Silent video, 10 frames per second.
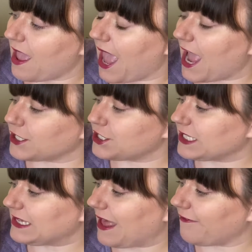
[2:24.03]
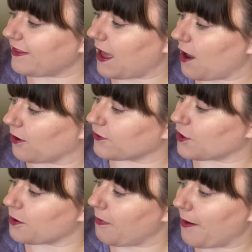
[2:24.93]
As she left the house,
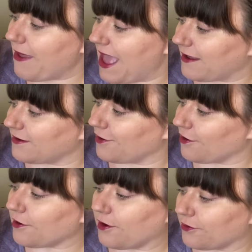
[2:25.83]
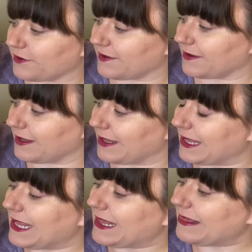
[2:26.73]
her mom handed her a note.
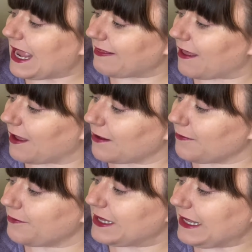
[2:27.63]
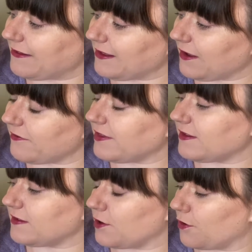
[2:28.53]
Lailah, please give
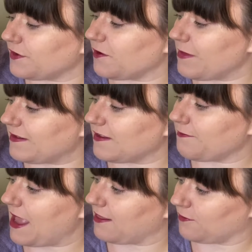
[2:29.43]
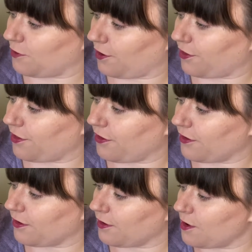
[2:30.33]
this note to Mrs. Pensworth.
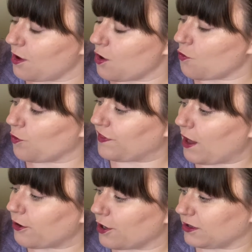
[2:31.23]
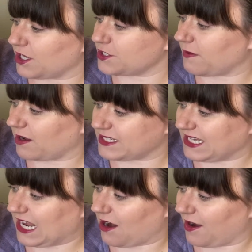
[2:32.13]
Without her lunchbox to
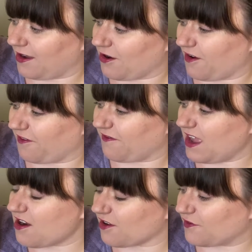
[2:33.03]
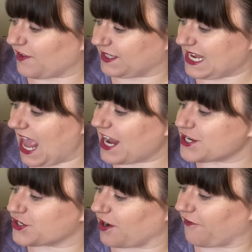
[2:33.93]
carry, her fingers felt
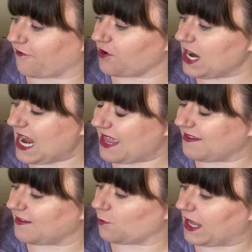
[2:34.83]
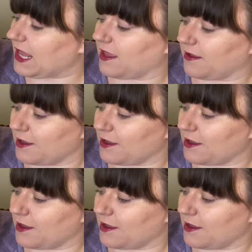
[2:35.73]
extra free and swingy.